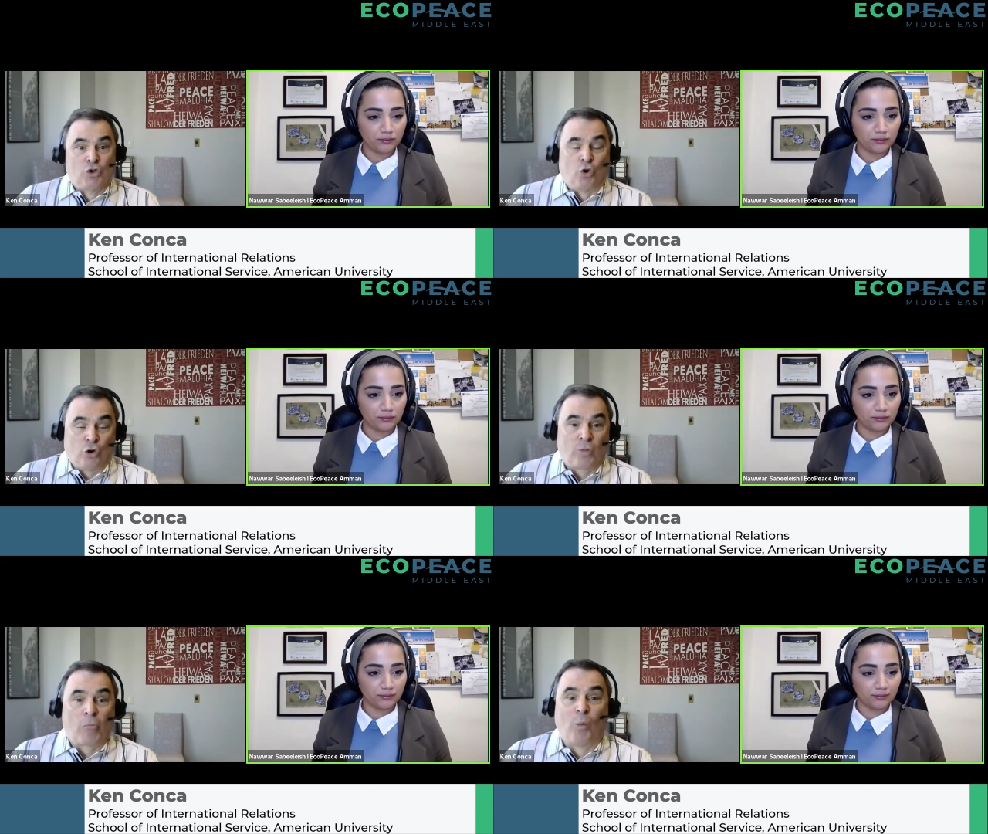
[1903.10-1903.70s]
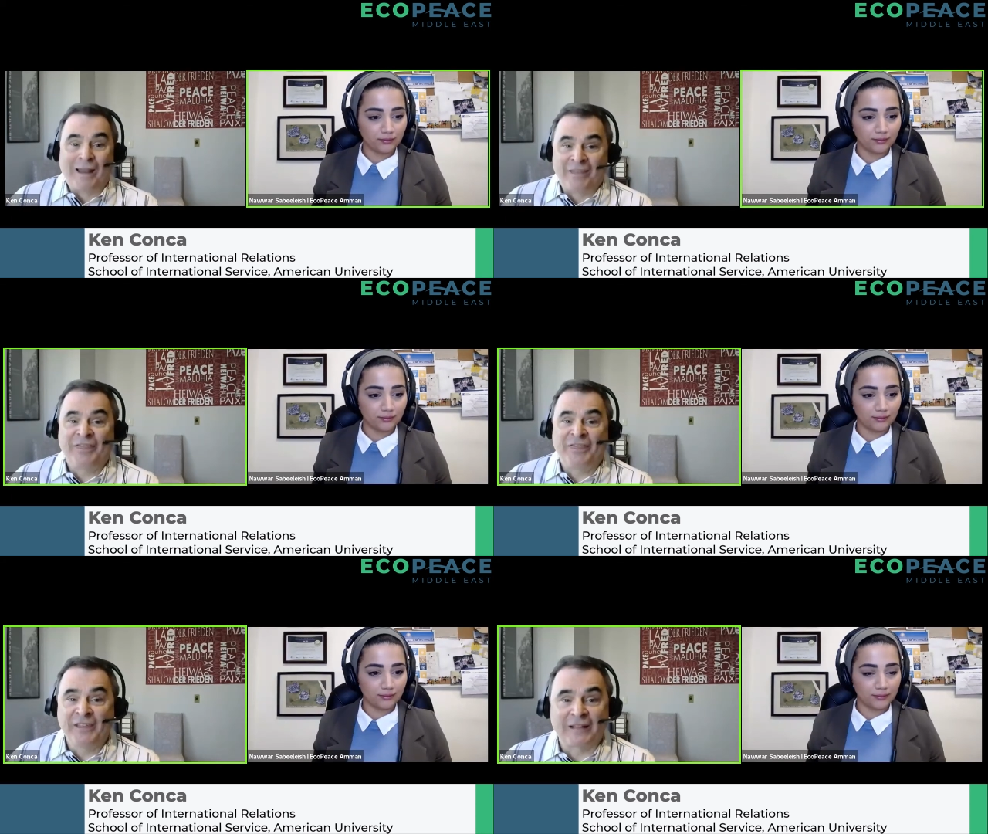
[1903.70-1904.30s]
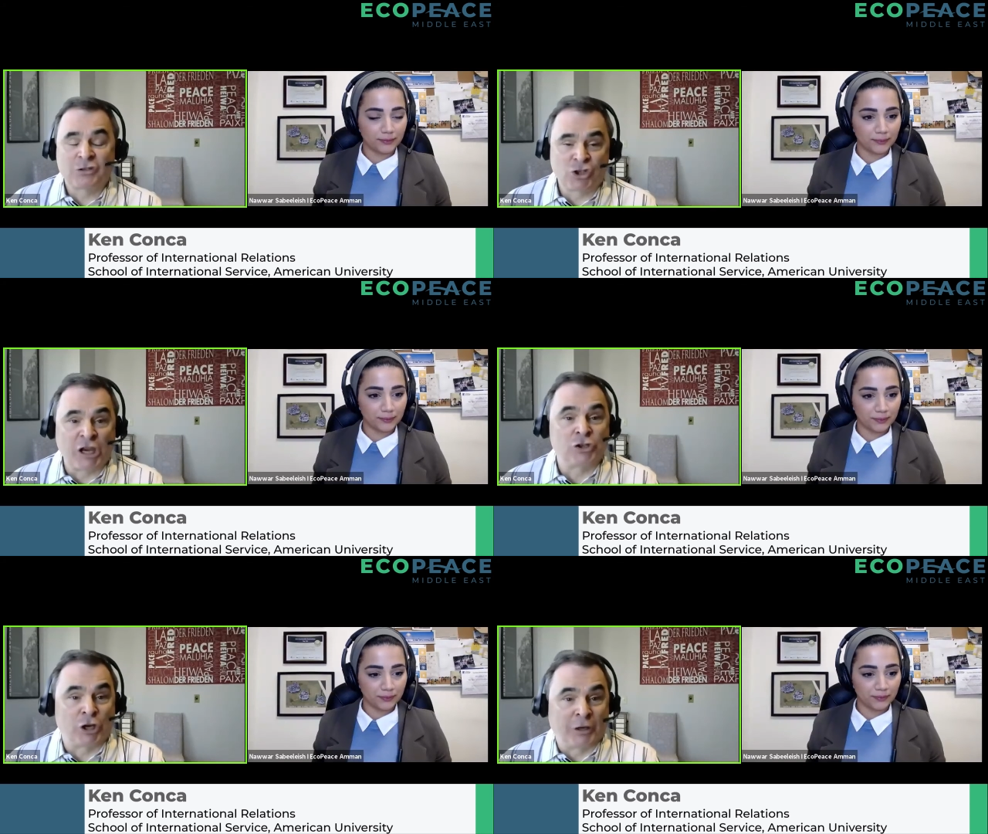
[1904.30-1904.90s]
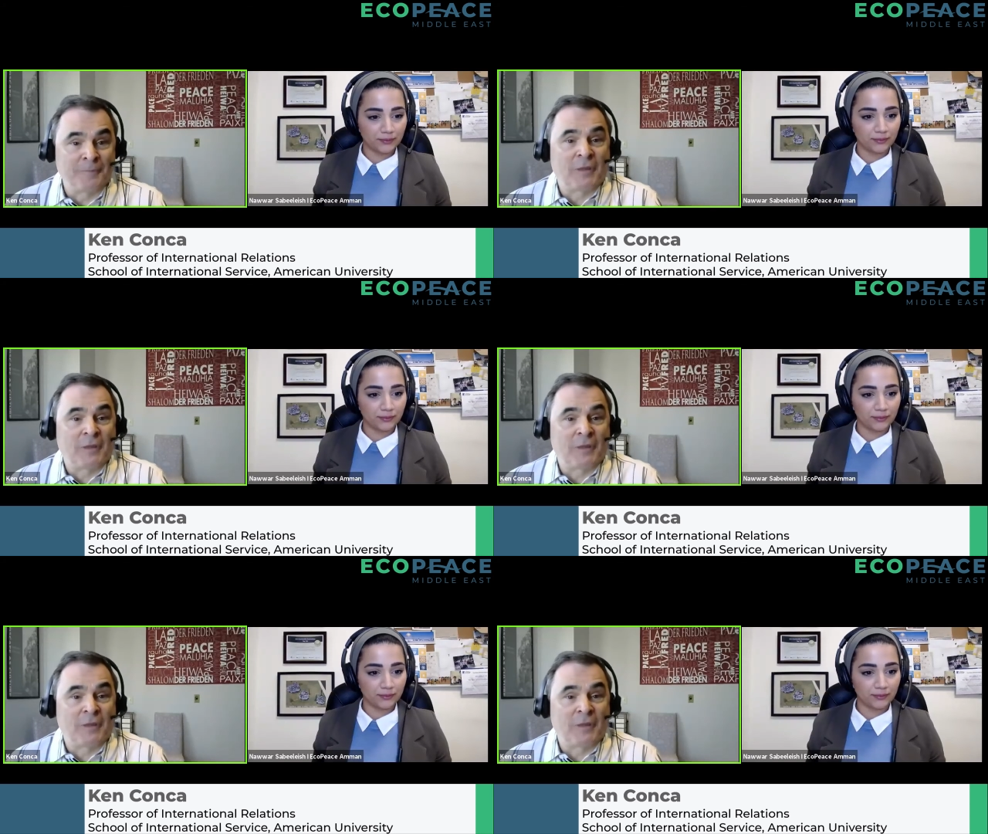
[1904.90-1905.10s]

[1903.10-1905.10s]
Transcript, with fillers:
Speaker 1: Sure. Well, I think that's changing.